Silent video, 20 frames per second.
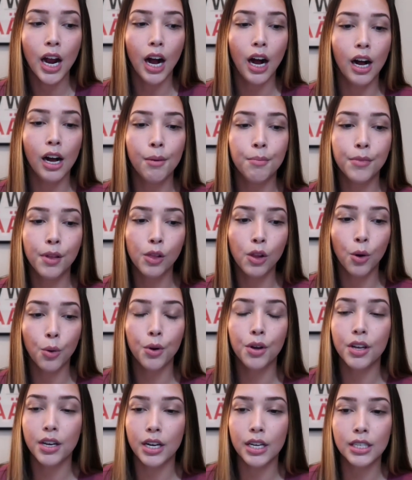The
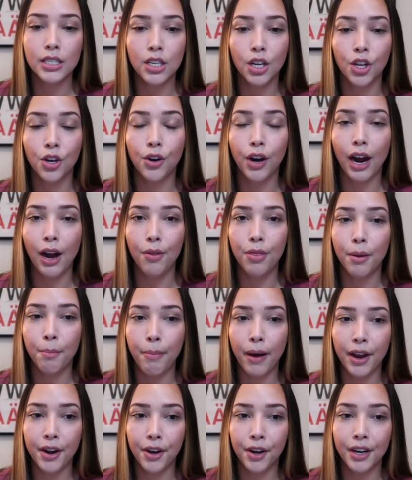lower it is to the ground, the
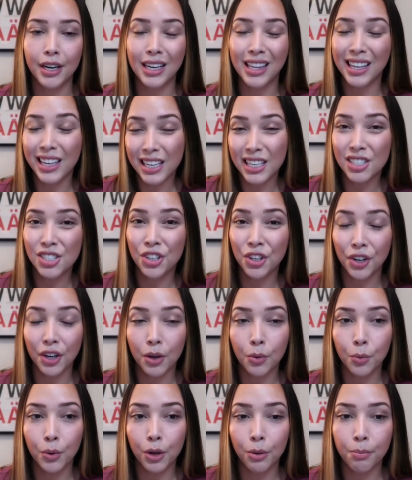better and the easier
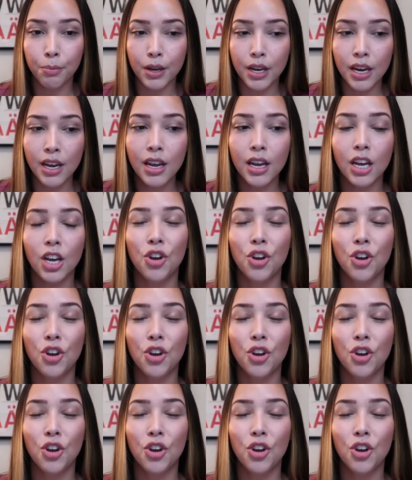it will be.